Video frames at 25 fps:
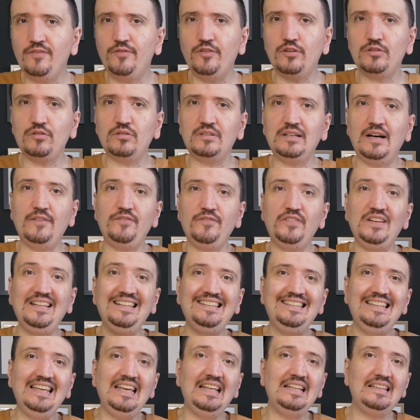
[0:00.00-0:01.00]
photography,
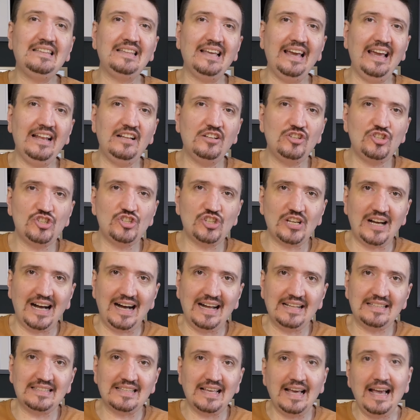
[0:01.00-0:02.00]
detailed
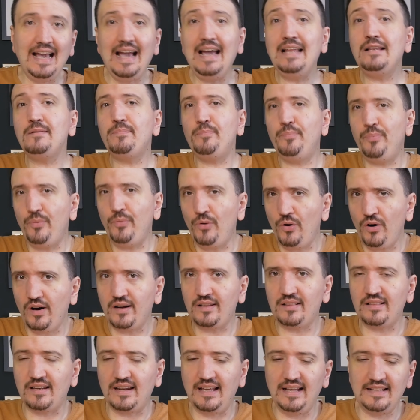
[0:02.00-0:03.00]
shots and
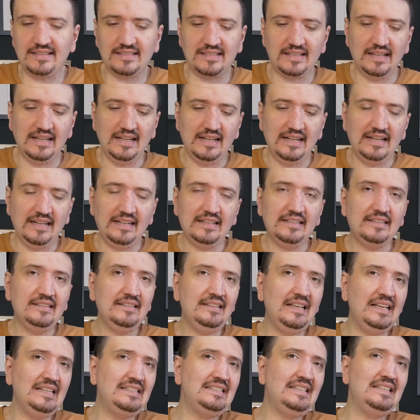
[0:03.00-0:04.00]
portraits,
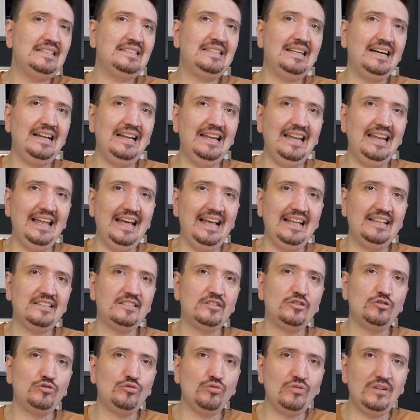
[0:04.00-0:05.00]
this is the
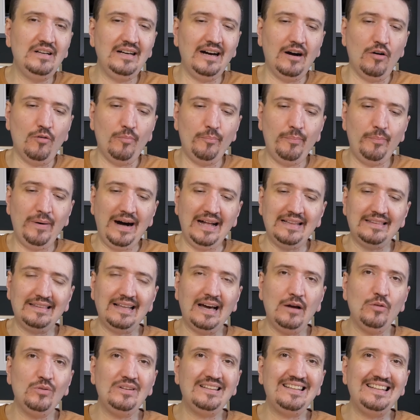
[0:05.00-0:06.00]
lens to go. But
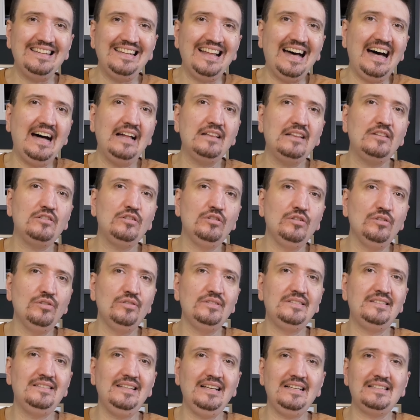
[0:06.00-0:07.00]
I would not
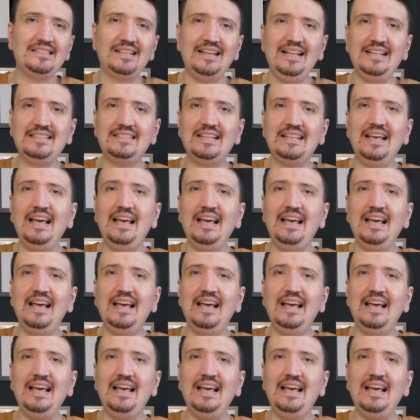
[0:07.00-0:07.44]
use this lens